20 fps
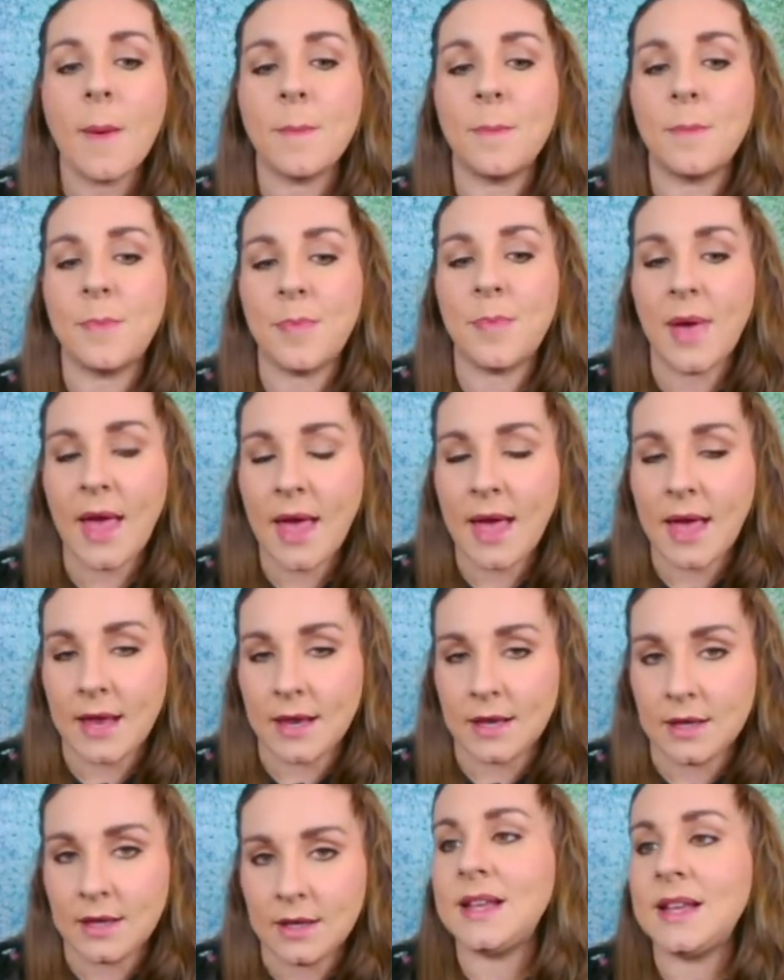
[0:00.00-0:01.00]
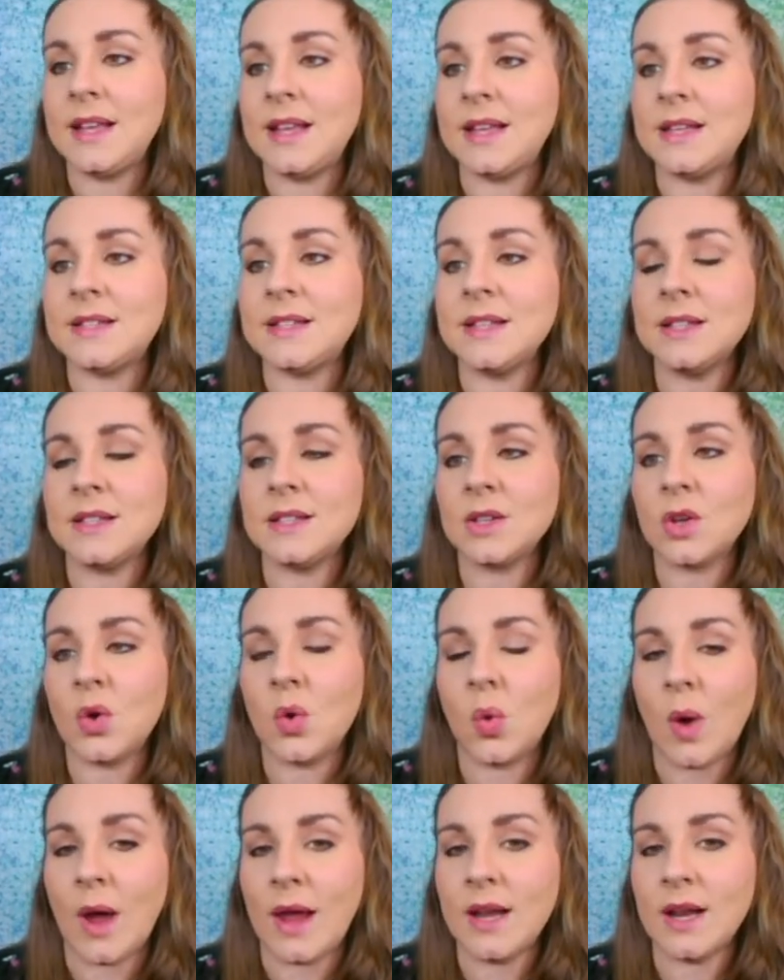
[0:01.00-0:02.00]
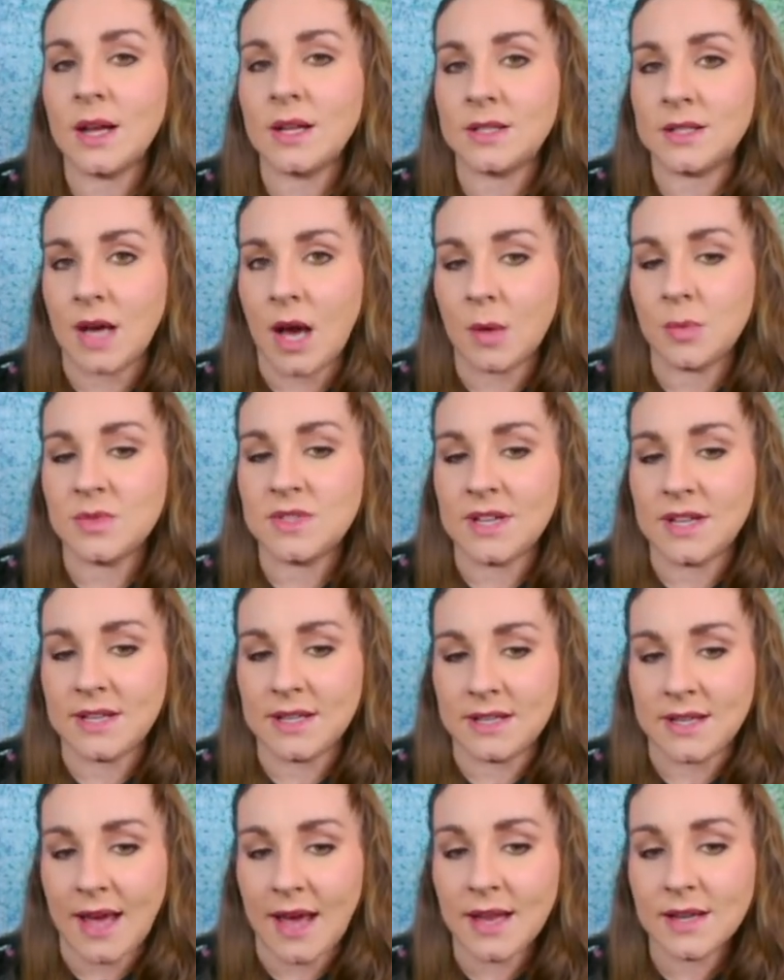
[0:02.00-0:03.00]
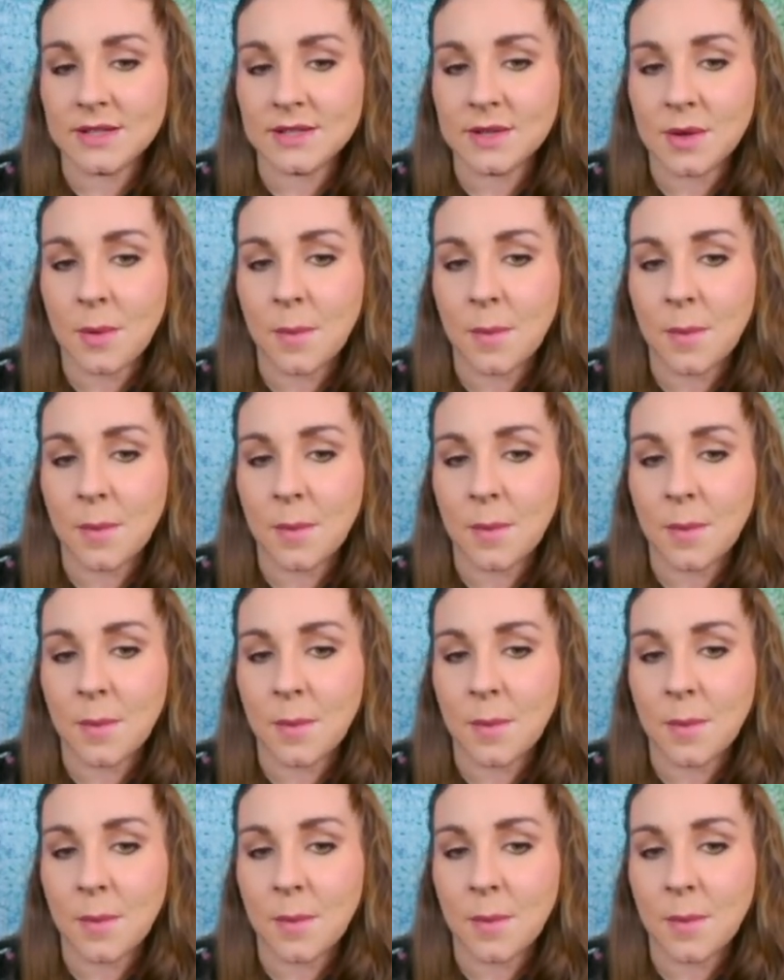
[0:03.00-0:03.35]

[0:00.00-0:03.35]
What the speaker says: Ben isn't quite adopted yet,